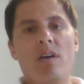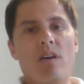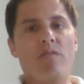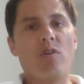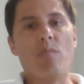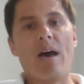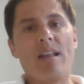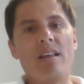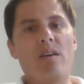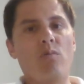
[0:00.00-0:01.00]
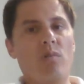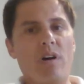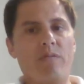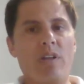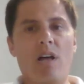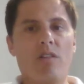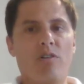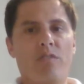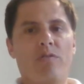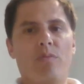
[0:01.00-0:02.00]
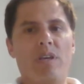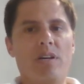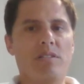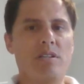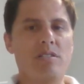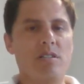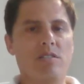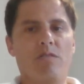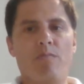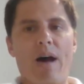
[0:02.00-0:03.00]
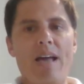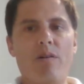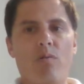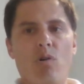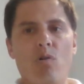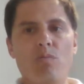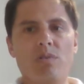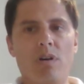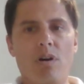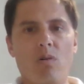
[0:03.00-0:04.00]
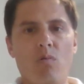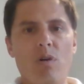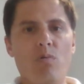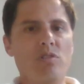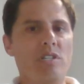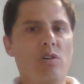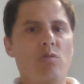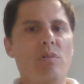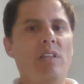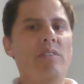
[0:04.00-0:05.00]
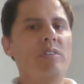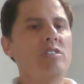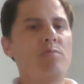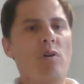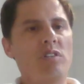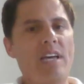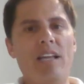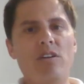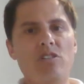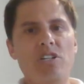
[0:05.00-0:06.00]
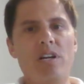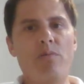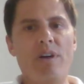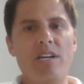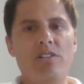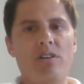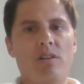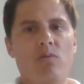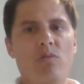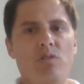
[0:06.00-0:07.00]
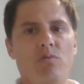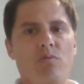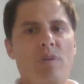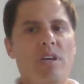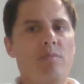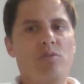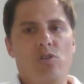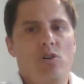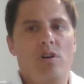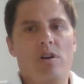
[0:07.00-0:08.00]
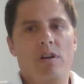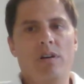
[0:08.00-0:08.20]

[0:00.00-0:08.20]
If humanity would have not learned from the existence of microbes, we would still believe in spontaneous generation, which would be absurd.